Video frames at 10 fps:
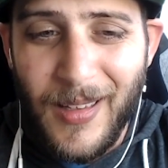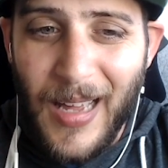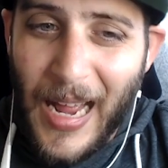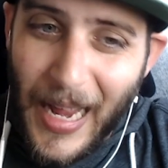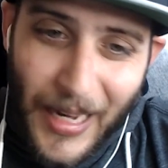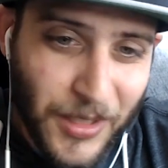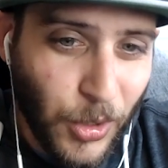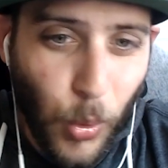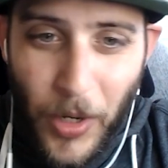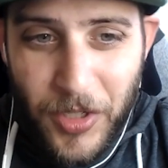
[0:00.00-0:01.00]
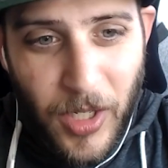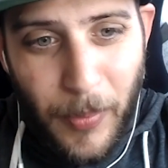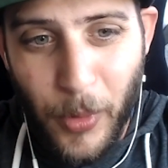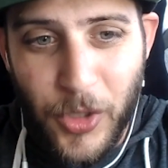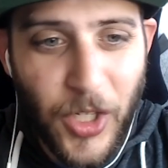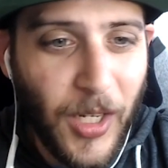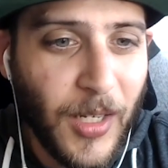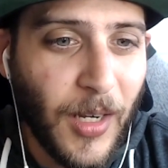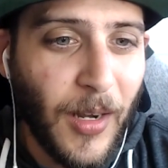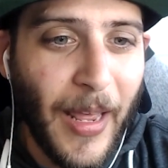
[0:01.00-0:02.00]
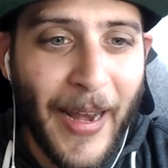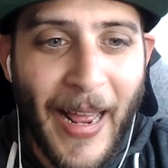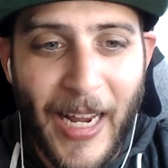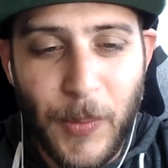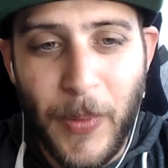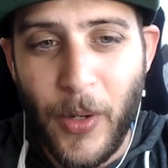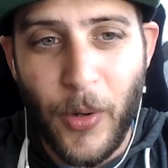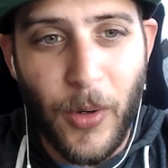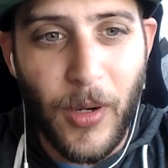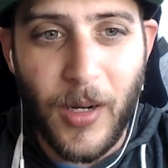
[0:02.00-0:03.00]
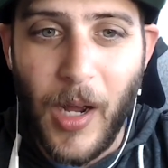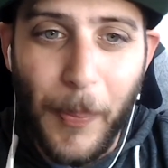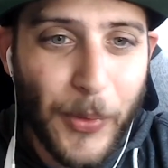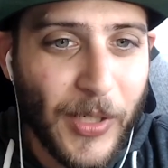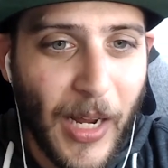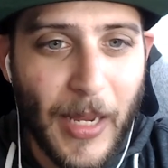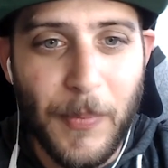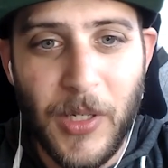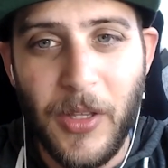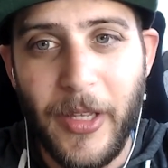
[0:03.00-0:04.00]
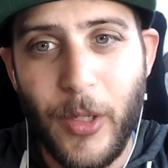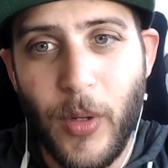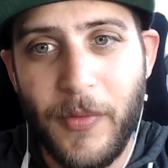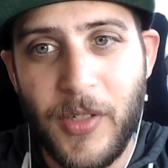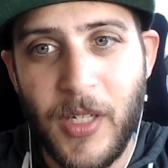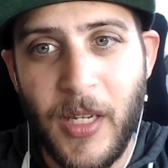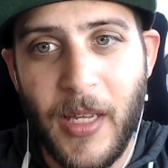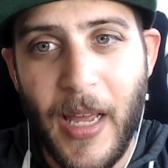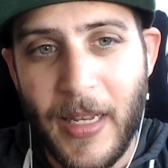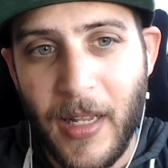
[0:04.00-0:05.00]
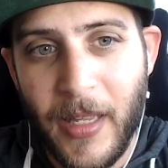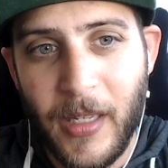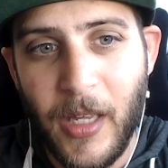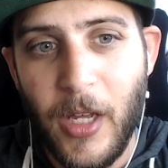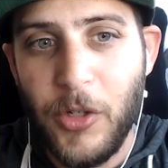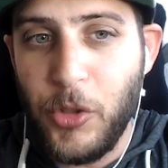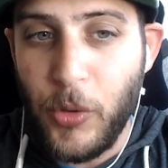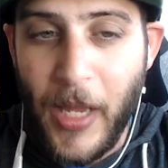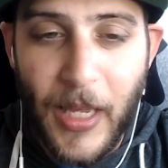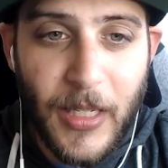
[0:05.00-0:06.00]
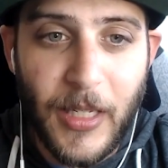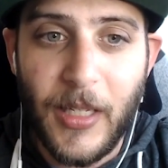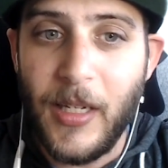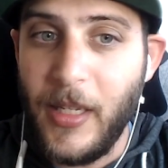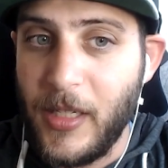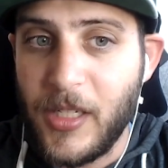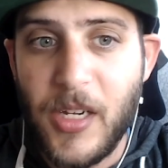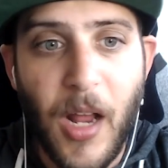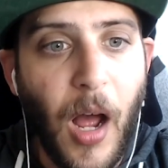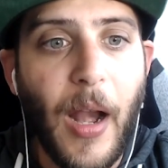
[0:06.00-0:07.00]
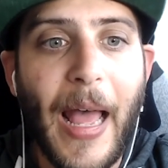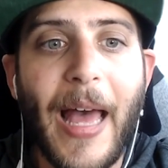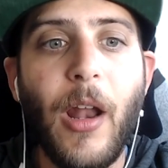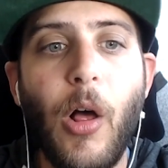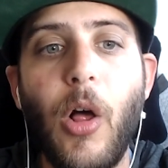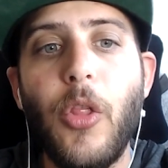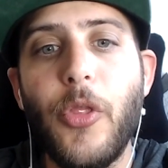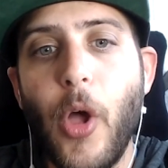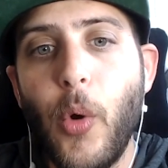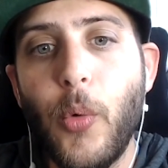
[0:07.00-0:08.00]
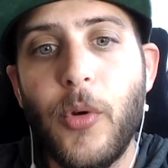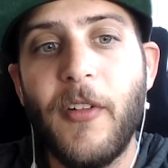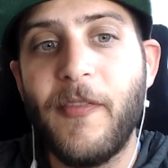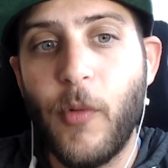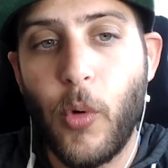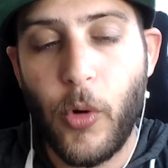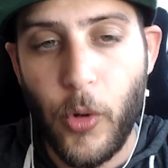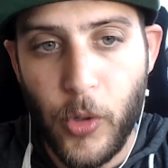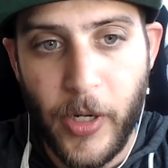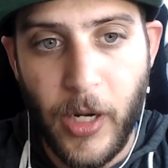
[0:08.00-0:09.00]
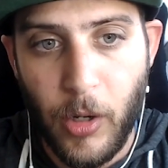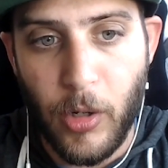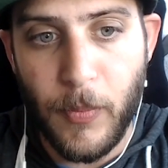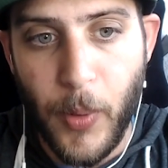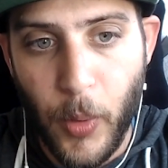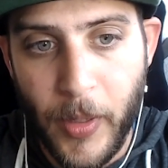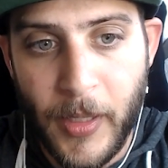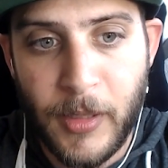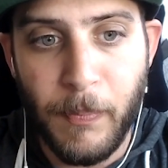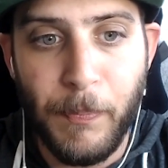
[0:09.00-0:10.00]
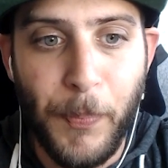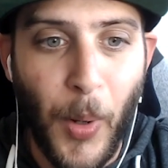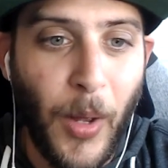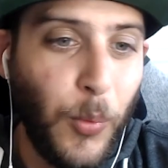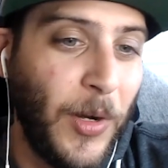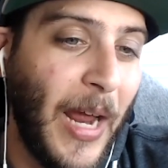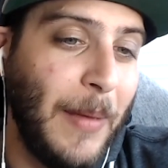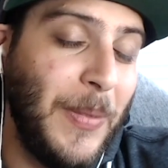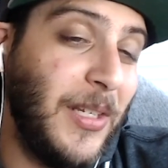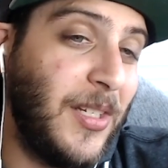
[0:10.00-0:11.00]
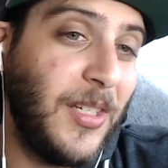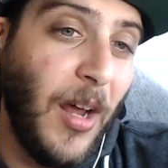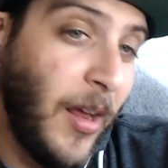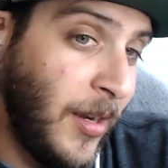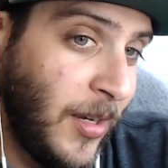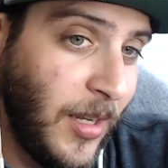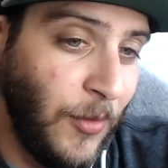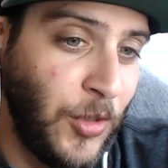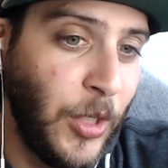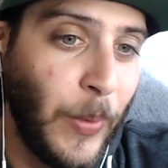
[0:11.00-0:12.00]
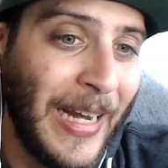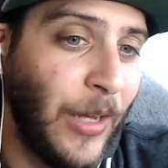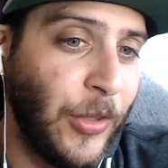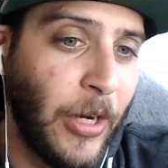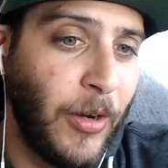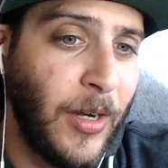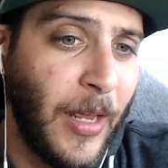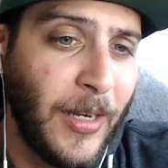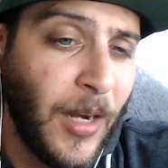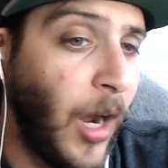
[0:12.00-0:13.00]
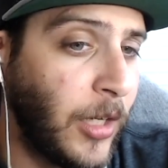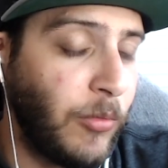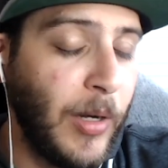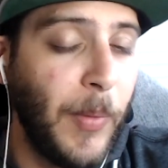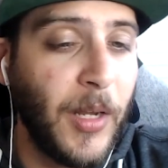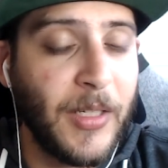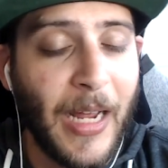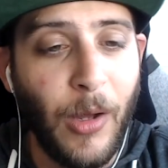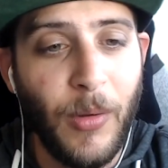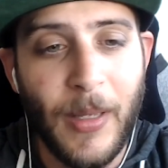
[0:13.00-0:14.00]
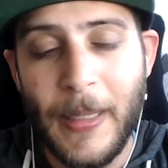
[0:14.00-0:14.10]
has a questionable chin and has been hurt a couple times in the UFC. And, like, Chookagian is not at all known for hurting her opponents, but would I be stunned if she went out there and knocked Ribas out?